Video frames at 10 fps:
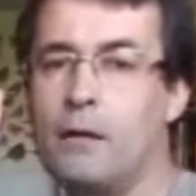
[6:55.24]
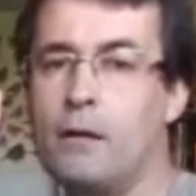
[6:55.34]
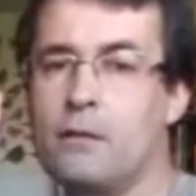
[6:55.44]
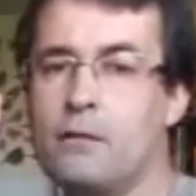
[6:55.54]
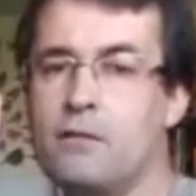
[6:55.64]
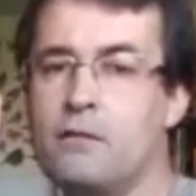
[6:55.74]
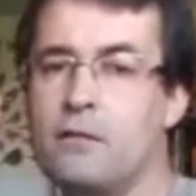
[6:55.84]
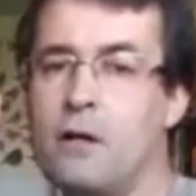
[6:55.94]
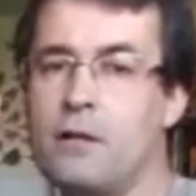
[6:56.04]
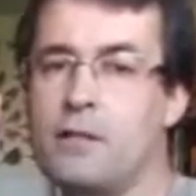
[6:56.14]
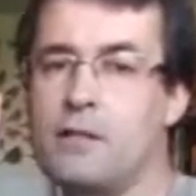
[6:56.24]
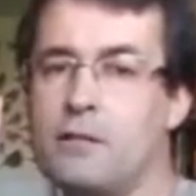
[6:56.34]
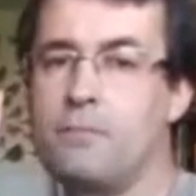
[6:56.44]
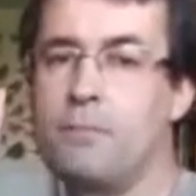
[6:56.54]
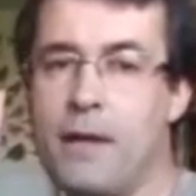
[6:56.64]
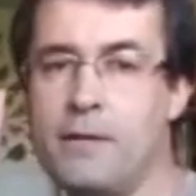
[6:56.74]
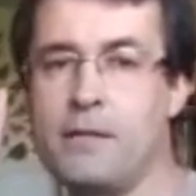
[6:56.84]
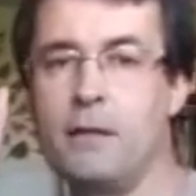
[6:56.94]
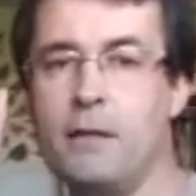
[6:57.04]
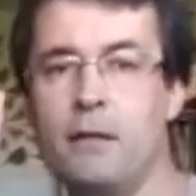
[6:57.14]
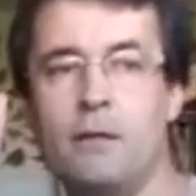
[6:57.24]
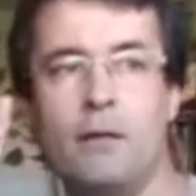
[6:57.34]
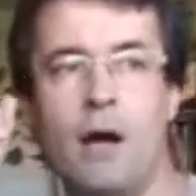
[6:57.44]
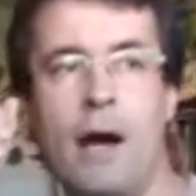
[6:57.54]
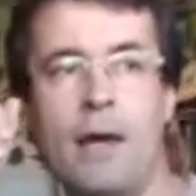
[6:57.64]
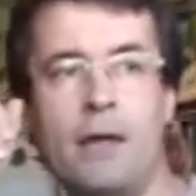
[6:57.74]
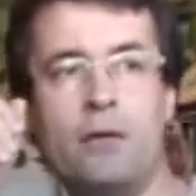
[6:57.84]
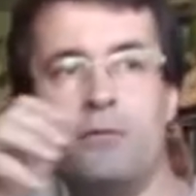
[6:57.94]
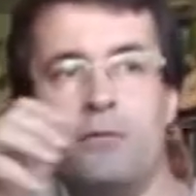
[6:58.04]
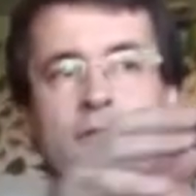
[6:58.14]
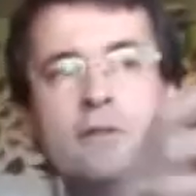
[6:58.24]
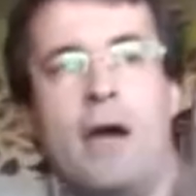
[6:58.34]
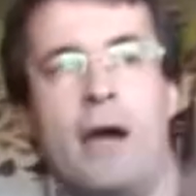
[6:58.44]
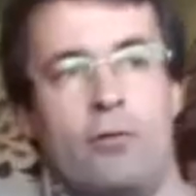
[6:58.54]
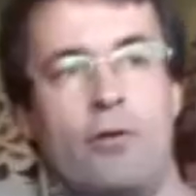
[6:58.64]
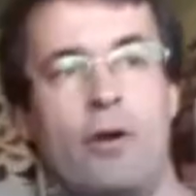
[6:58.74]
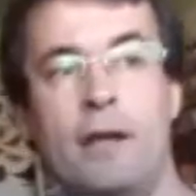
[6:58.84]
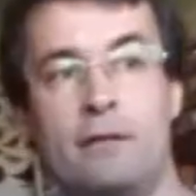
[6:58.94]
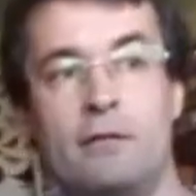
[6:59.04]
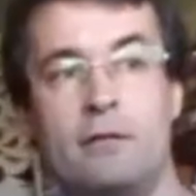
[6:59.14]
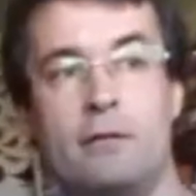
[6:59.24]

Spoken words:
started painting, I used acrylics.